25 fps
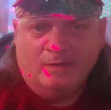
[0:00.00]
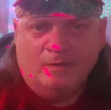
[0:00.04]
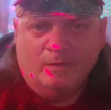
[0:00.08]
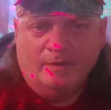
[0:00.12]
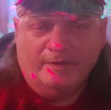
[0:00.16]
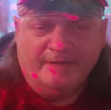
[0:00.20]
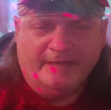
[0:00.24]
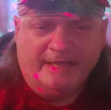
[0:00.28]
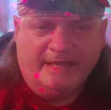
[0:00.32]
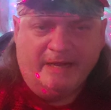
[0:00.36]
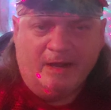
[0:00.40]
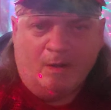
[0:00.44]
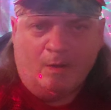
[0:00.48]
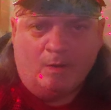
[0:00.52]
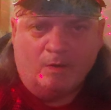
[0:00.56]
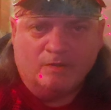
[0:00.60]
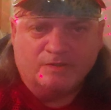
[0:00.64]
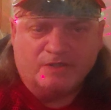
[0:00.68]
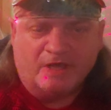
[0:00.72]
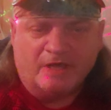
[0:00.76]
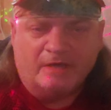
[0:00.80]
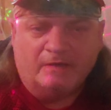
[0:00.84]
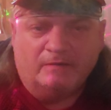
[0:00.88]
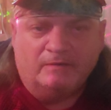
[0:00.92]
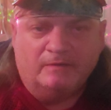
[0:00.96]
with the
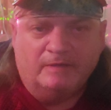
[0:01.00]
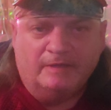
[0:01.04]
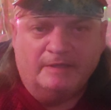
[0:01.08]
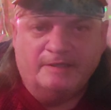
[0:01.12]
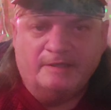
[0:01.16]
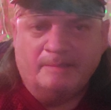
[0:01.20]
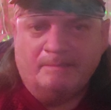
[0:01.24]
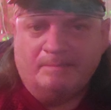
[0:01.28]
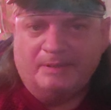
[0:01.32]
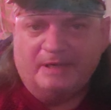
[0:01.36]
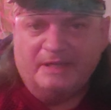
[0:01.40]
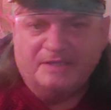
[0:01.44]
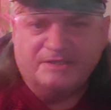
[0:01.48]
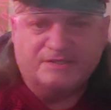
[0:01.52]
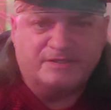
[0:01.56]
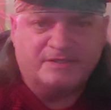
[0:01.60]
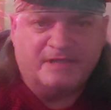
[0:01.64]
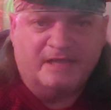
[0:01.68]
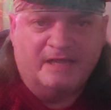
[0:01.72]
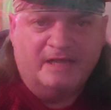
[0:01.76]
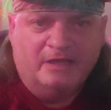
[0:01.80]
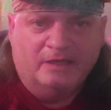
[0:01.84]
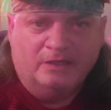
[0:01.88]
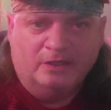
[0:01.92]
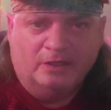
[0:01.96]
horizontal and the plus
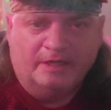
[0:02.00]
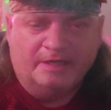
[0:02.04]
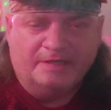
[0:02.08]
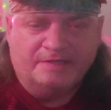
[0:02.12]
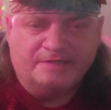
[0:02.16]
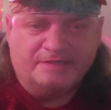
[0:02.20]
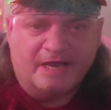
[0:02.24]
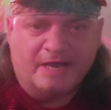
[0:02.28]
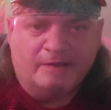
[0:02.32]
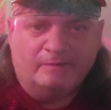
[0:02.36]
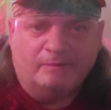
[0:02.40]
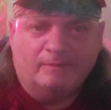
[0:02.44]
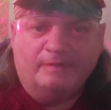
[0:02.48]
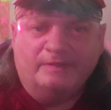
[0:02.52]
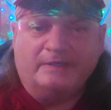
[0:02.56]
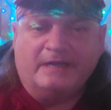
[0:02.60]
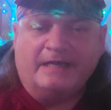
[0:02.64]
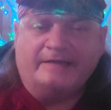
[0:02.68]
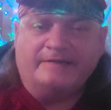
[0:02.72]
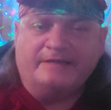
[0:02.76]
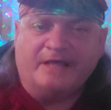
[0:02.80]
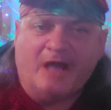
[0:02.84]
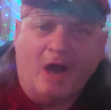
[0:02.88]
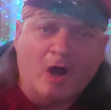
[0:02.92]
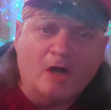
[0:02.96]
looking sign with like the